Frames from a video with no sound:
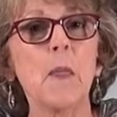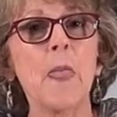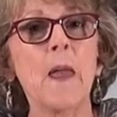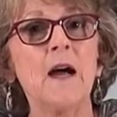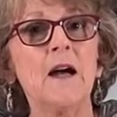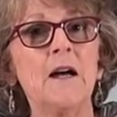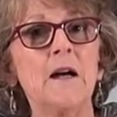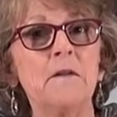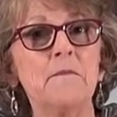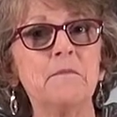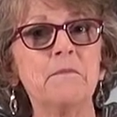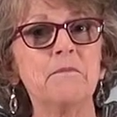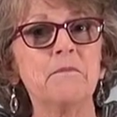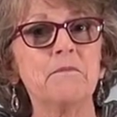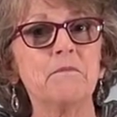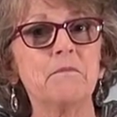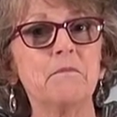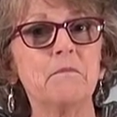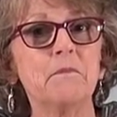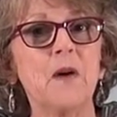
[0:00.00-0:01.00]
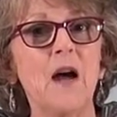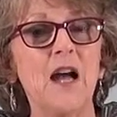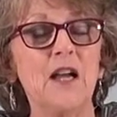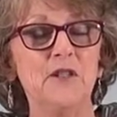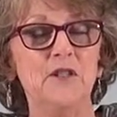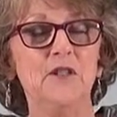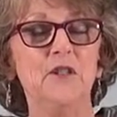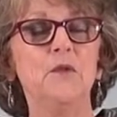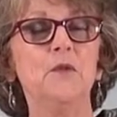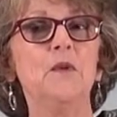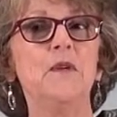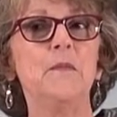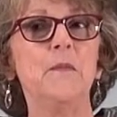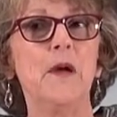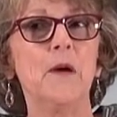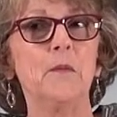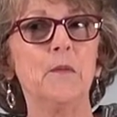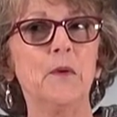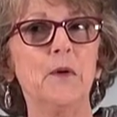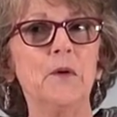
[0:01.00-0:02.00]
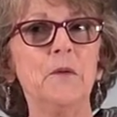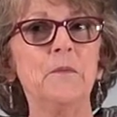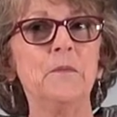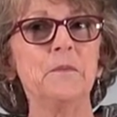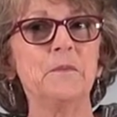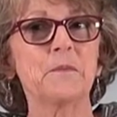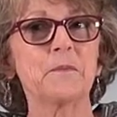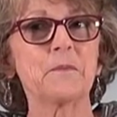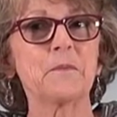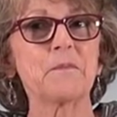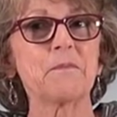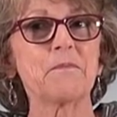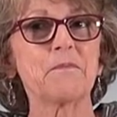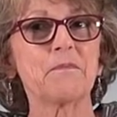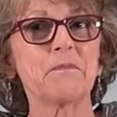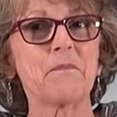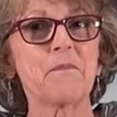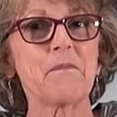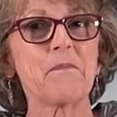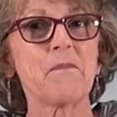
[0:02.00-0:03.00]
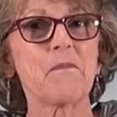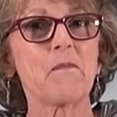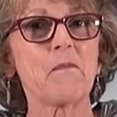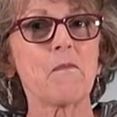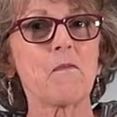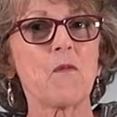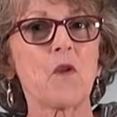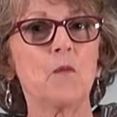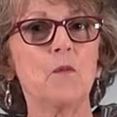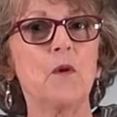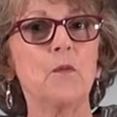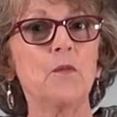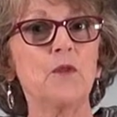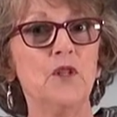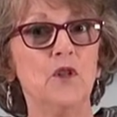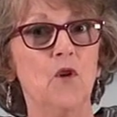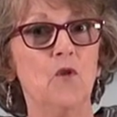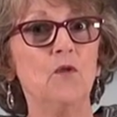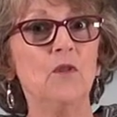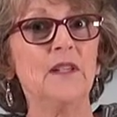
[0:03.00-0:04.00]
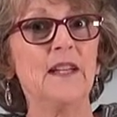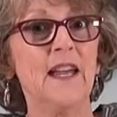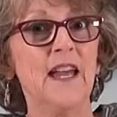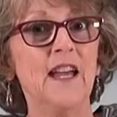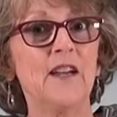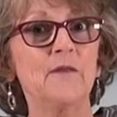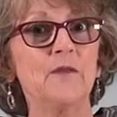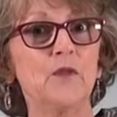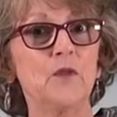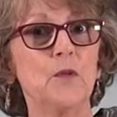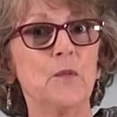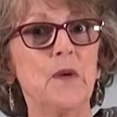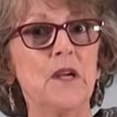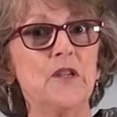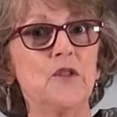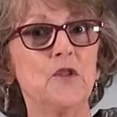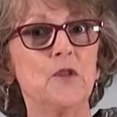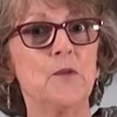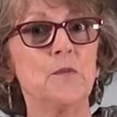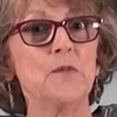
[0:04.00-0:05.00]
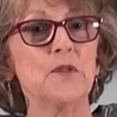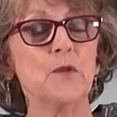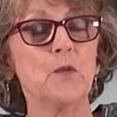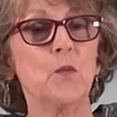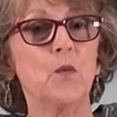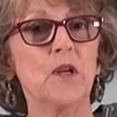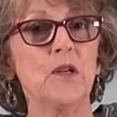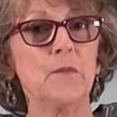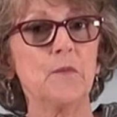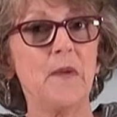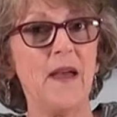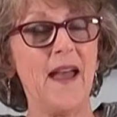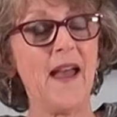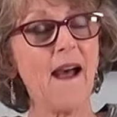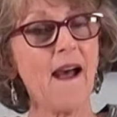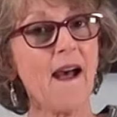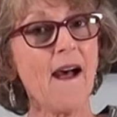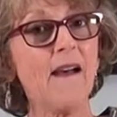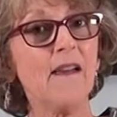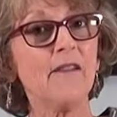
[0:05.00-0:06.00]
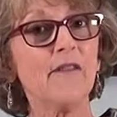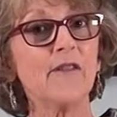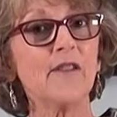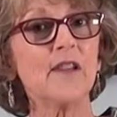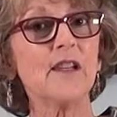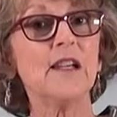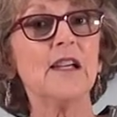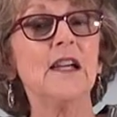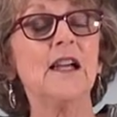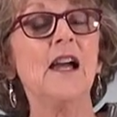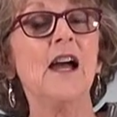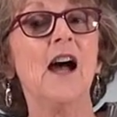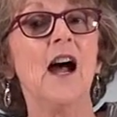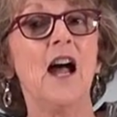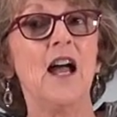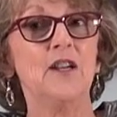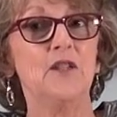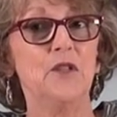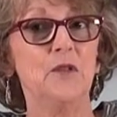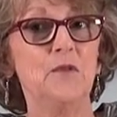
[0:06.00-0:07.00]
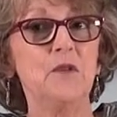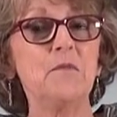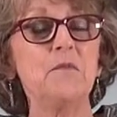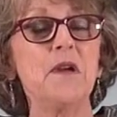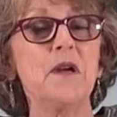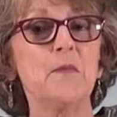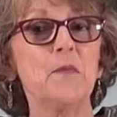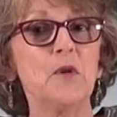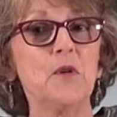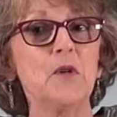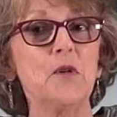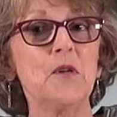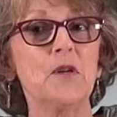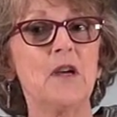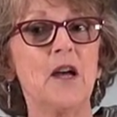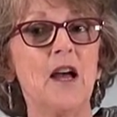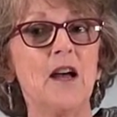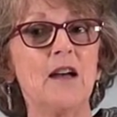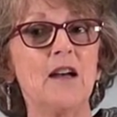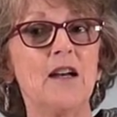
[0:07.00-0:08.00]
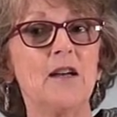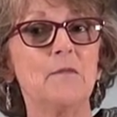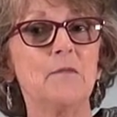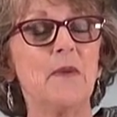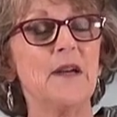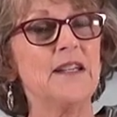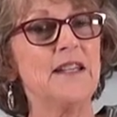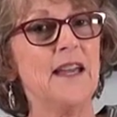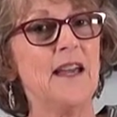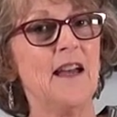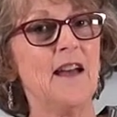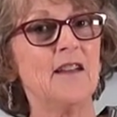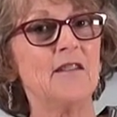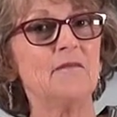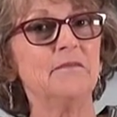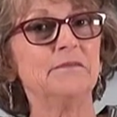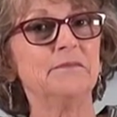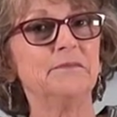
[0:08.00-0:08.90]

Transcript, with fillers: Um, I do remember when we only have three bedrooms and one bath, I do remember uh, my dad.